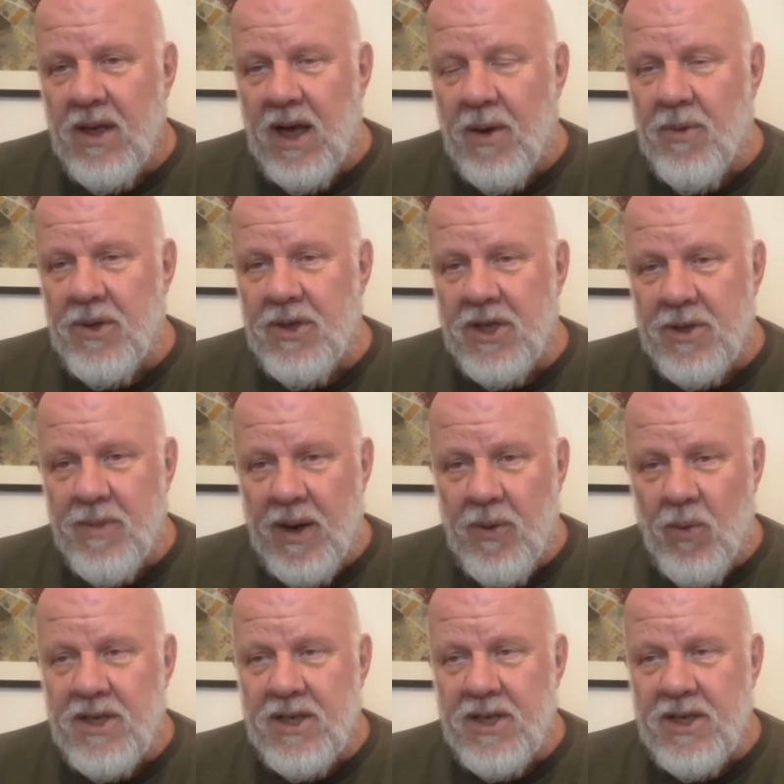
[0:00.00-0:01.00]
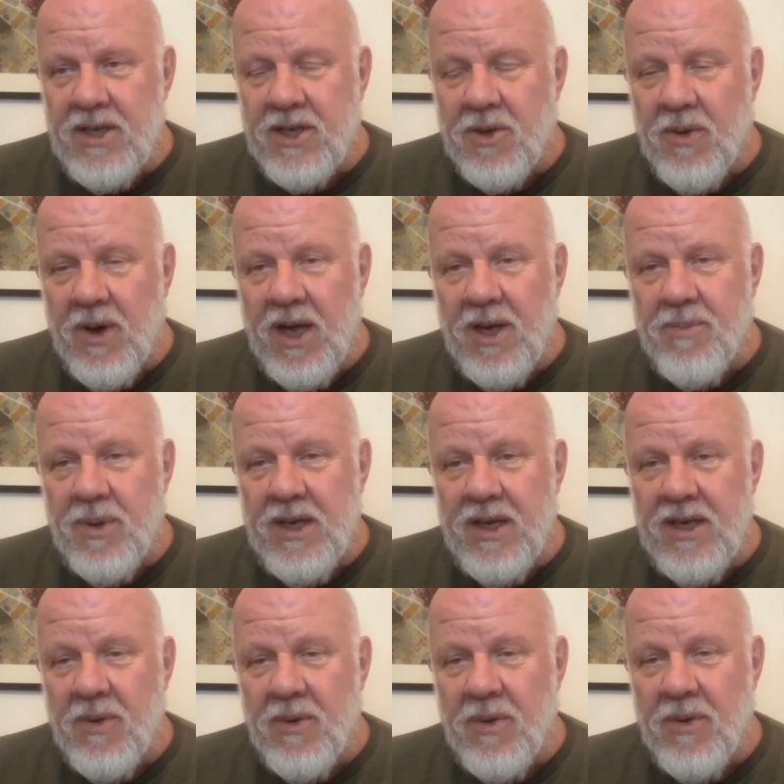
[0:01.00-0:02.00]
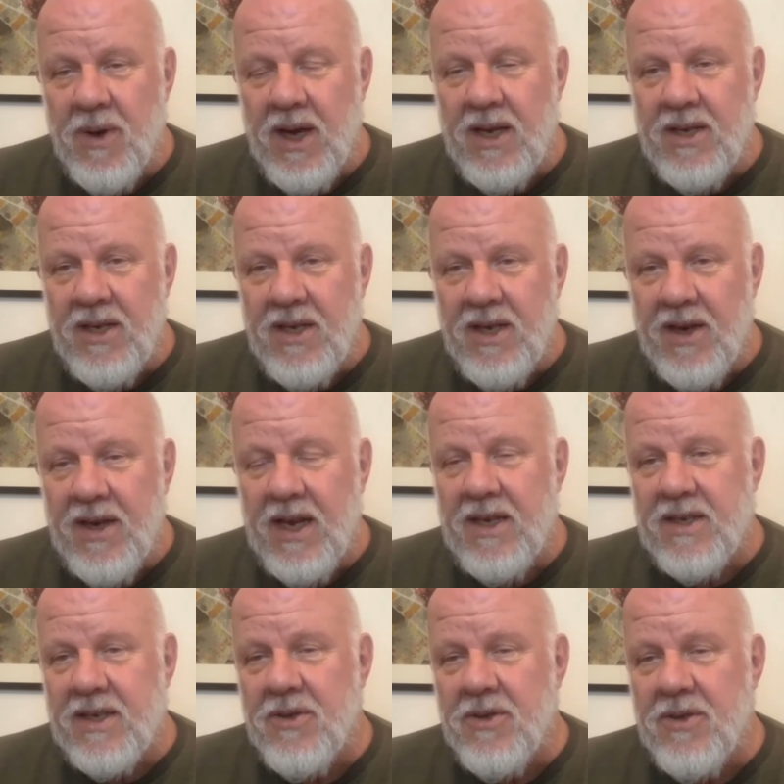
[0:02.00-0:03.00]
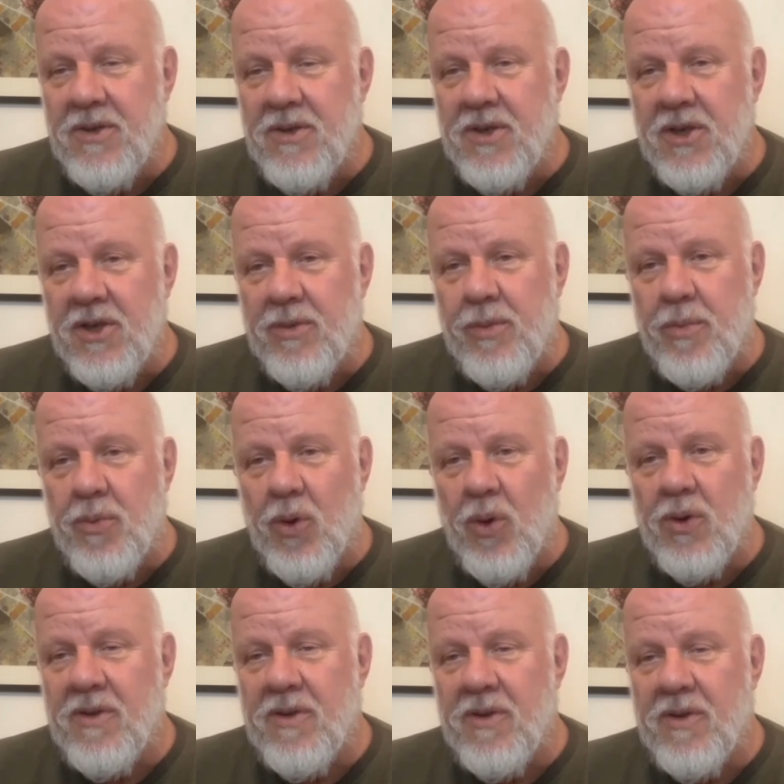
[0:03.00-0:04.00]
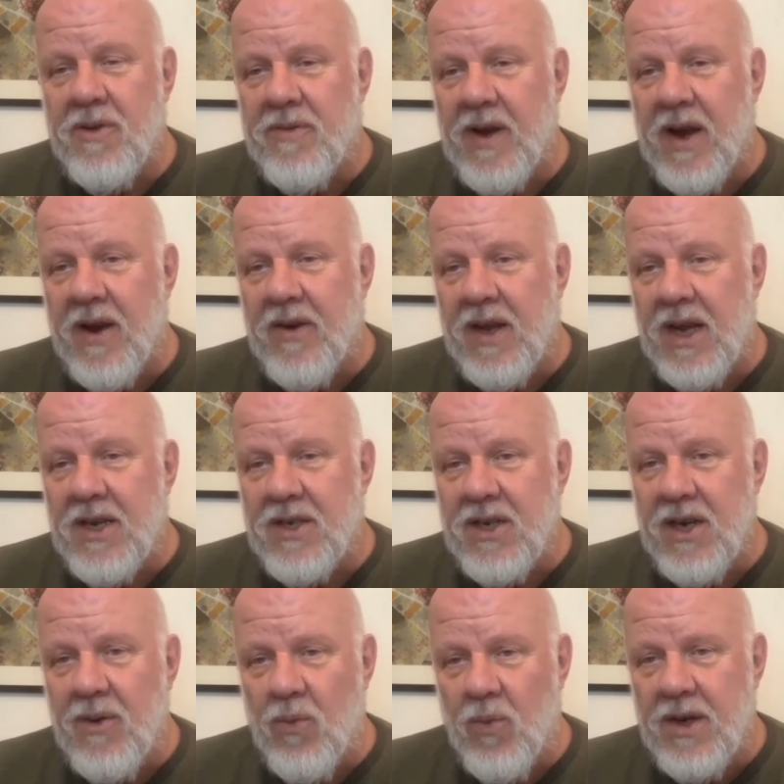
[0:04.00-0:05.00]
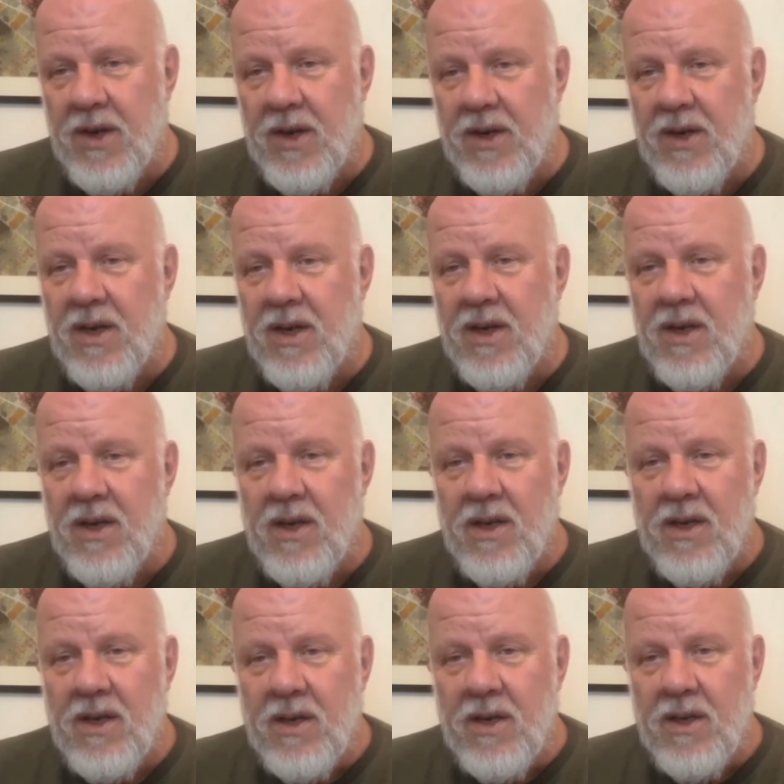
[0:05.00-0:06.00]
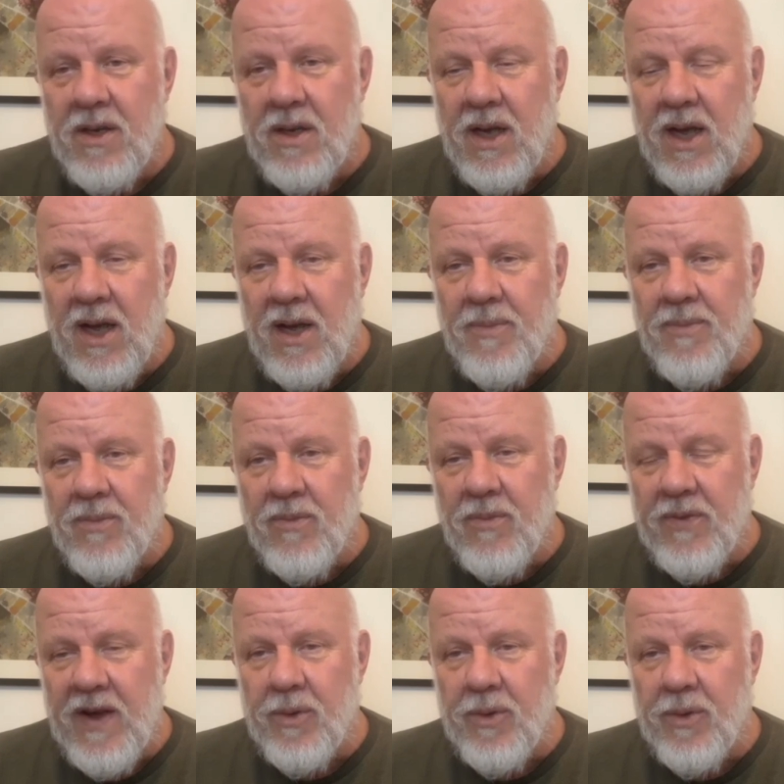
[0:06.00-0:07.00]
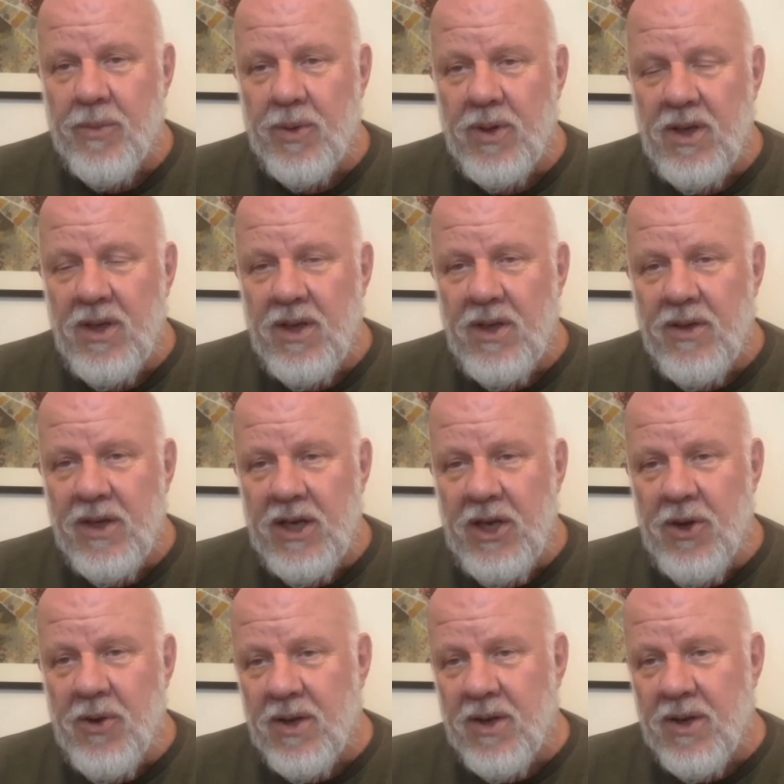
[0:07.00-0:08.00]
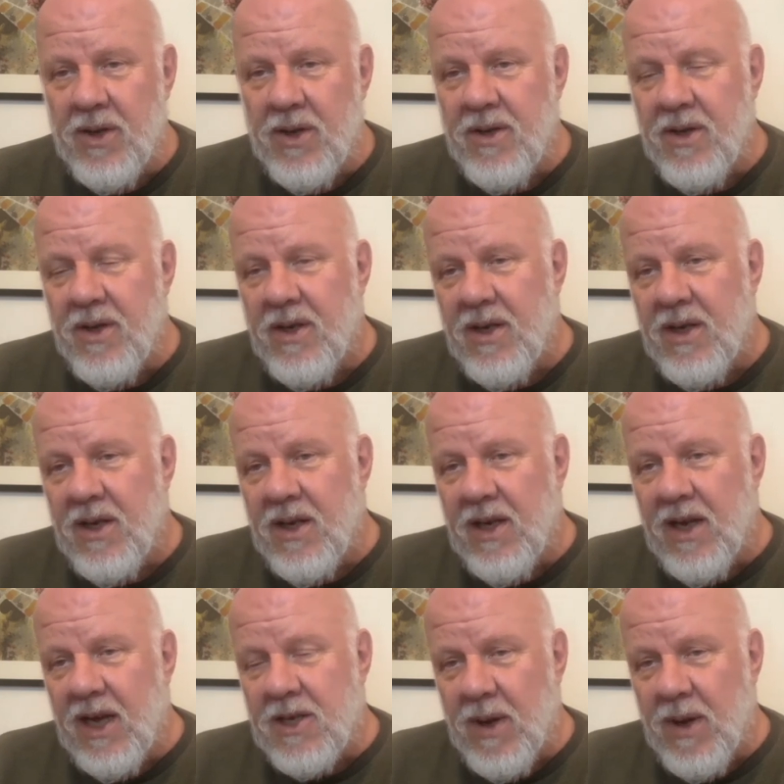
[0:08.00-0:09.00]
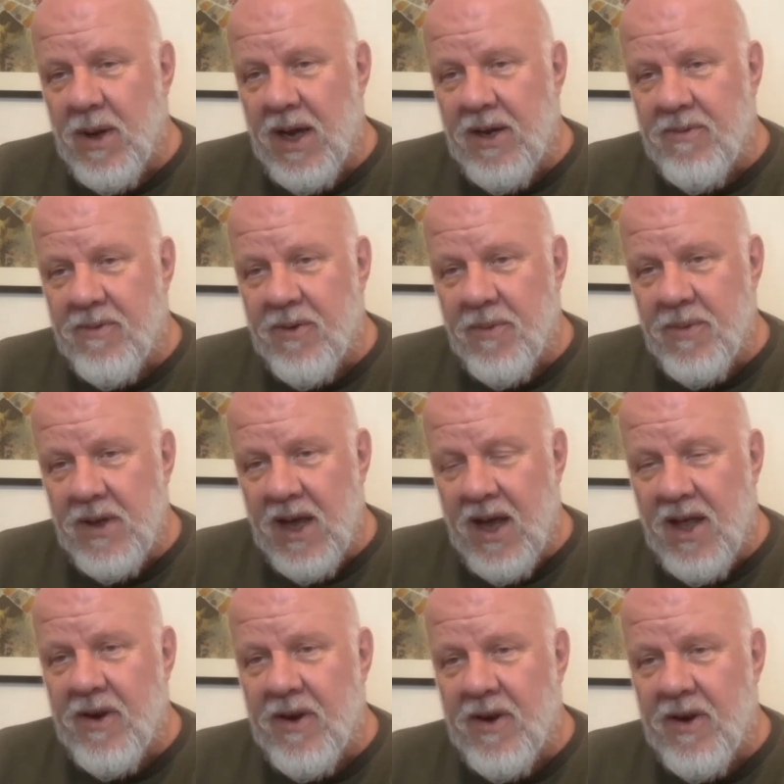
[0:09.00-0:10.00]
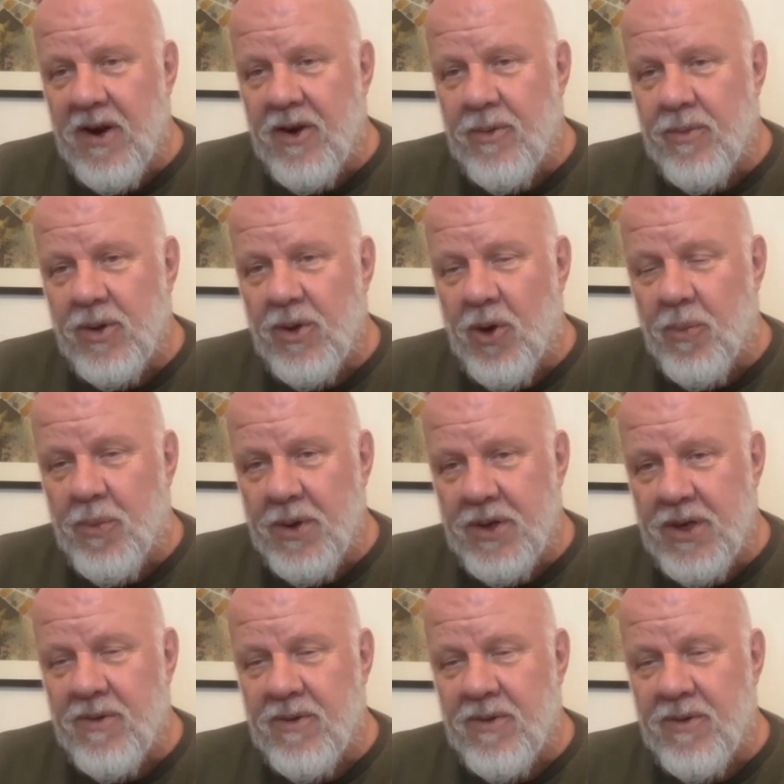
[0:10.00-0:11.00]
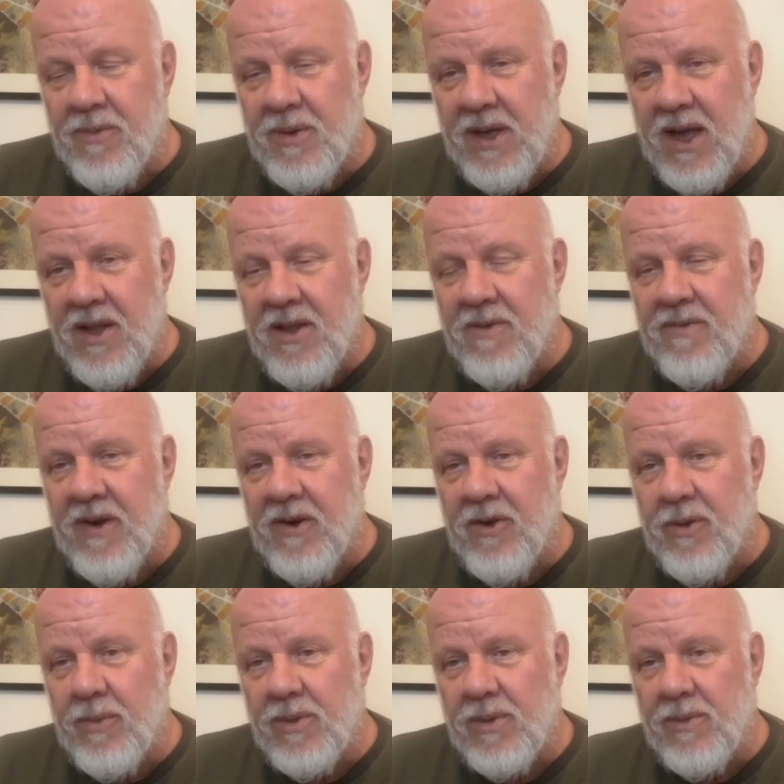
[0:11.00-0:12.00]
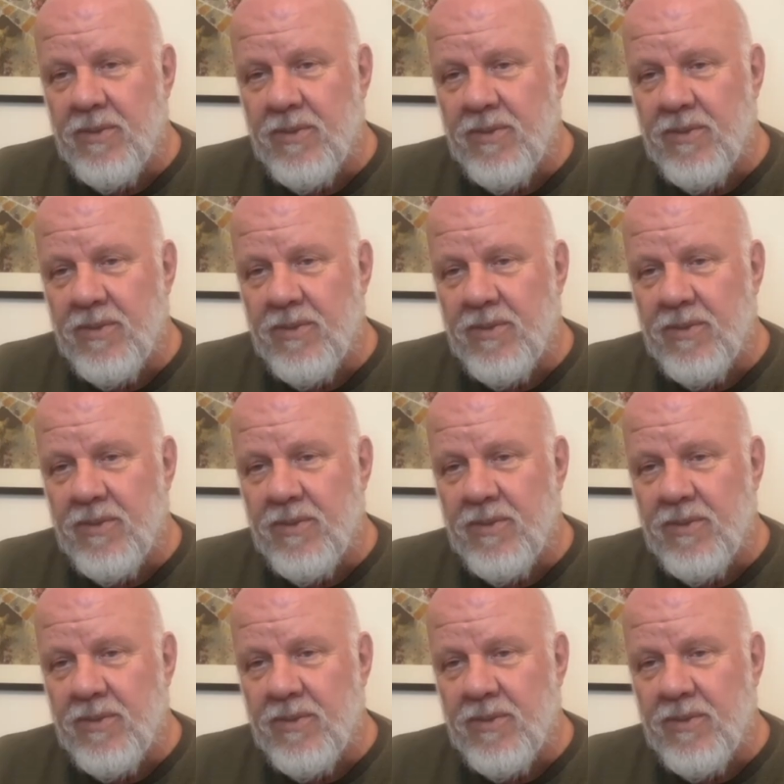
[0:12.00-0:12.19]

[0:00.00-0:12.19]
I won't explain why it's squared, but it is squared. And that tells you the proportion of the variation in one variable that you can explain from the other variable or predict from the other variable.